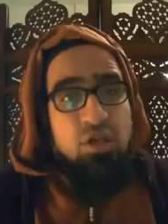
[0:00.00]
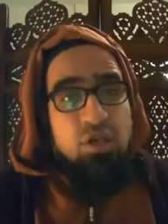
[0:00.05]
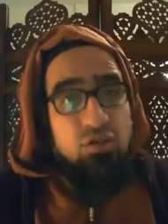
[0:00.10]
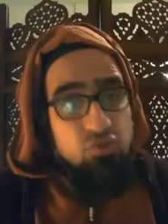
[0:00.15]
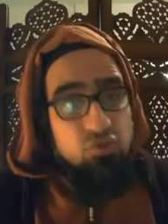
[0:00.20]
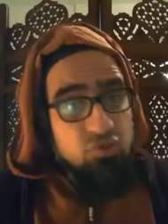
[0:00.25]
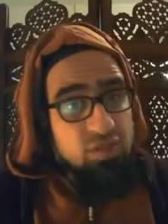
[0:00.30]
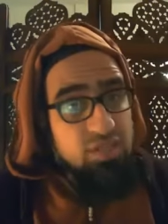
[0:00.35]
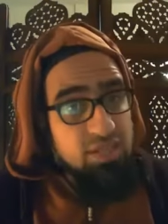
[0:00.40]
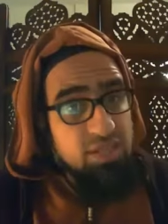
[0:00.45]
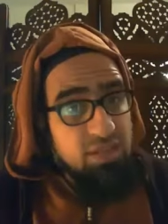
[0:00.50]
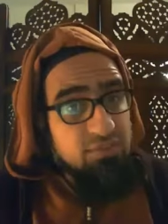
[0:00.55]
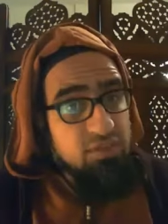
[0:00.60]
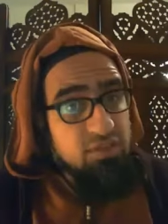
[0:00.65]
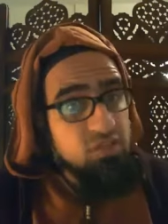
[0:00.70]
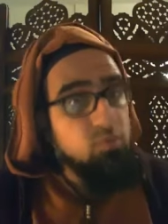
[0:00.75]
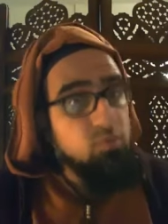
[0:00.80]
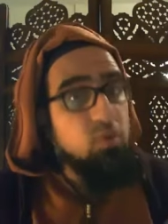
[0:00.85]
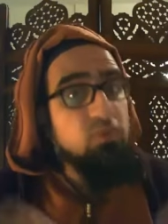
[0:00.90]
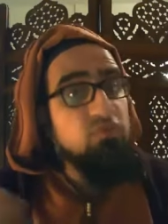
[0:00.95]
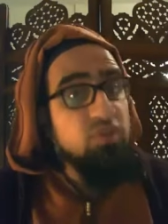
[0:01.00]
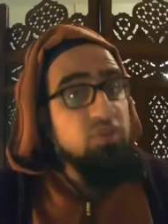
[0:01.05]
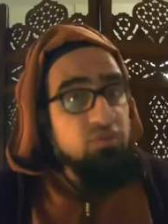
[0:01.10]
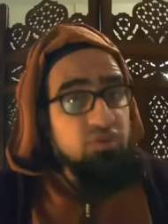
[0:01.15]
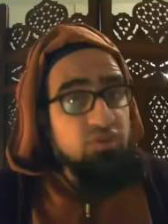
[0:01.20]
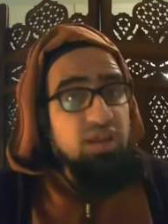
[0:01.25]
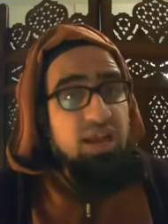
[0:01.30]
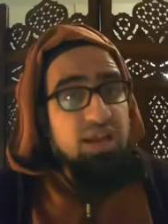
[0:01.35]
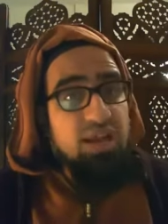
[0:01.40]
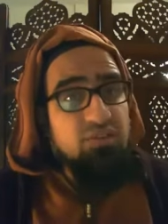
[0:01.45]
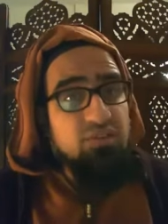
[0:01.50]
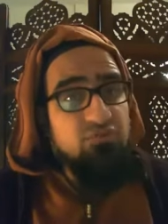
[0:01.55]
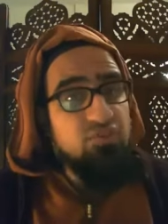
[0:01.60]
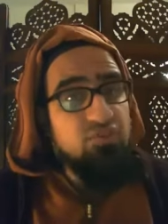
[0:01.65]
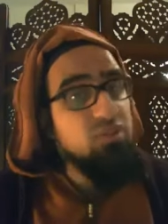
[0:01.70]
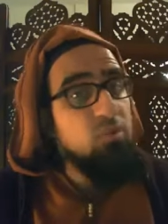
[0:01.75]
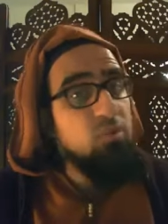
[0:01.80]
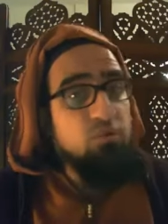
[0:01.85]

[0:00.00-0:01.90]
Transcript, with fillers: So this, and this is one of the great arifin,